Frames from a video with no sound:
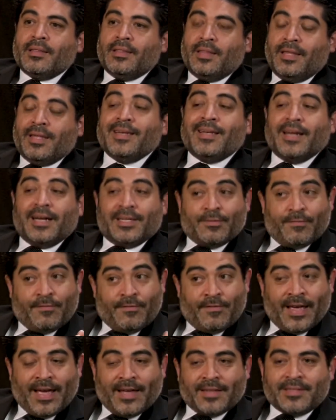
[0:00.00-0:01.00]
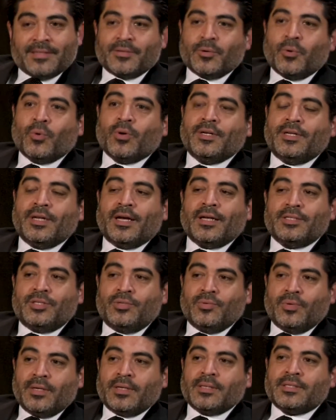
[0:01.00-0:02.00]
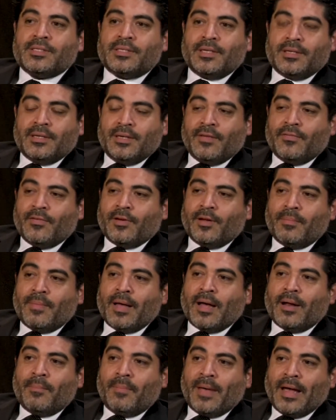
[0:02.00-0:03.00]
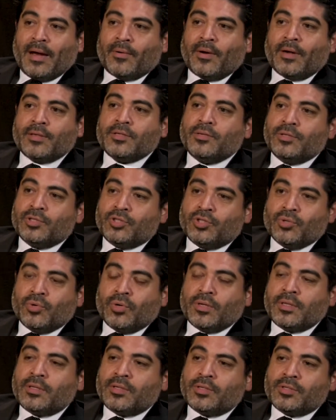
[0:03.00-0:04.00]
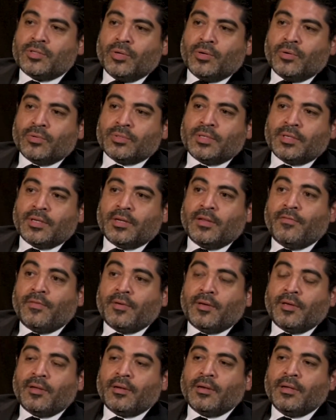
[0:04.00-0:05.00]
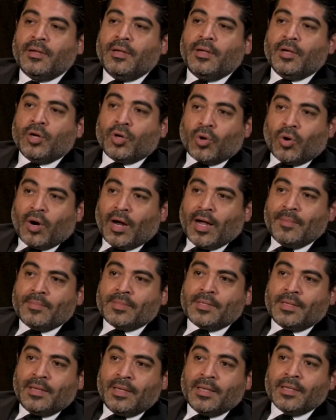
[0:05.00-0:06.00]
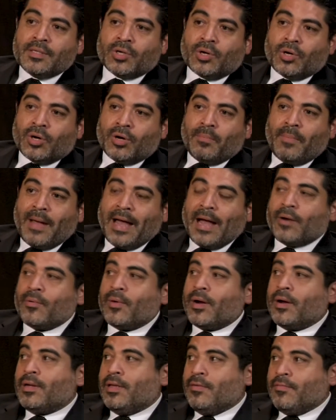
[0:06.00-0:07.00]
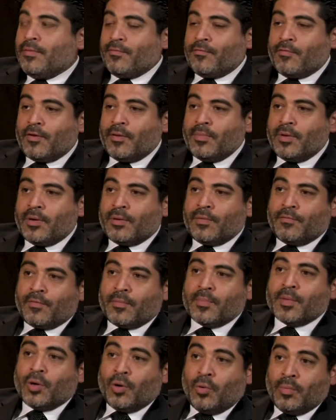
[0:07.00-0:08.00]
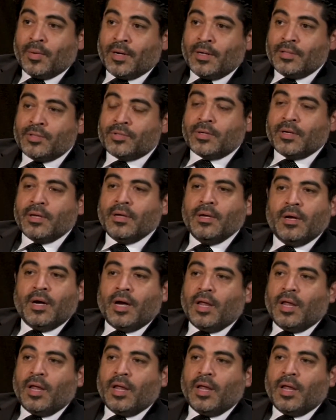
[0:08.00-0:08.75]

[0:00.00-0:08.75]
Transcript: then does vet or does do a significant amount of background to ensure that there's no significant crimes in his or her background, even from their home country.